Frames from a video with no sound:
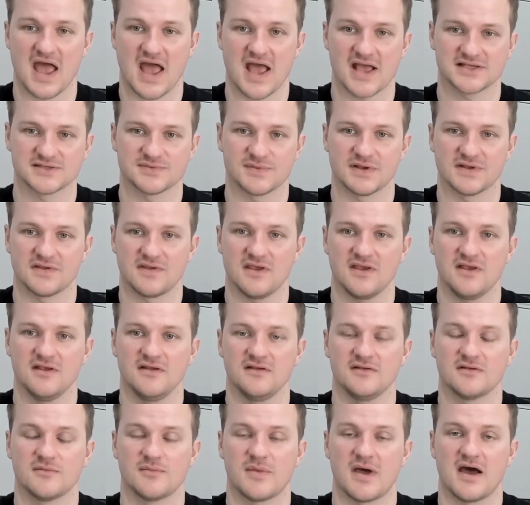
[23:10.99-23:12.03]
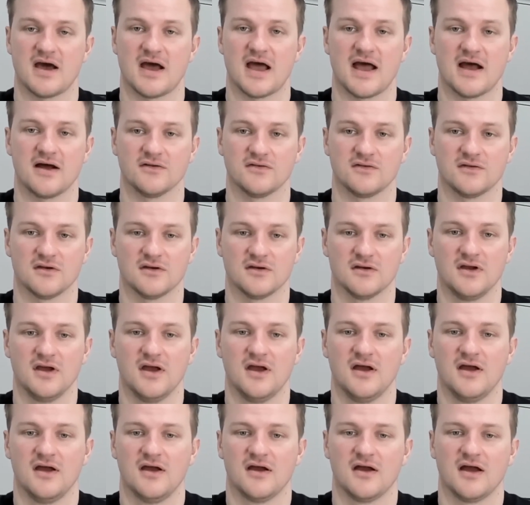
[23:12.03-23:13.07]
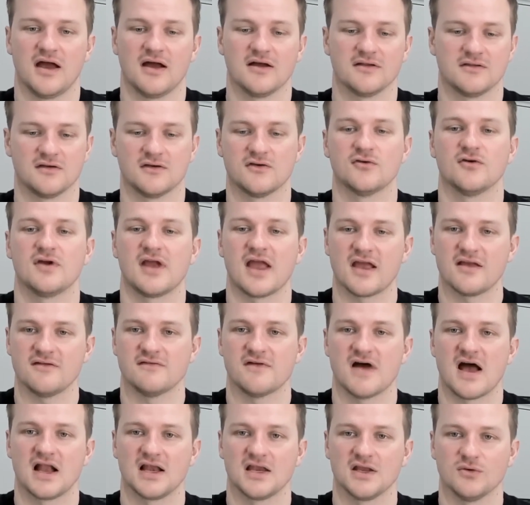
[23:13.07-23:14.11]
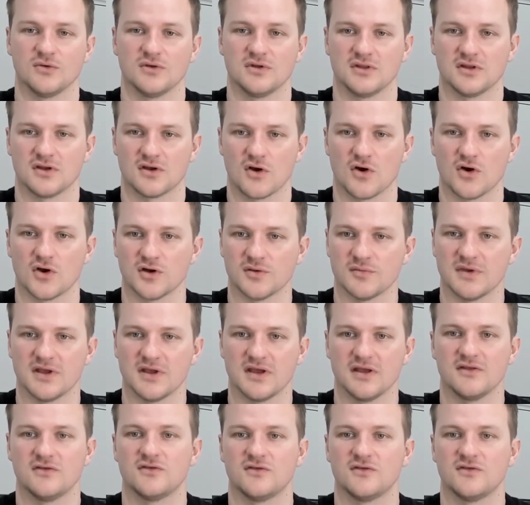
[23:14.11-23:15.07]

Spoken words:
expertise about how to create value in the economy,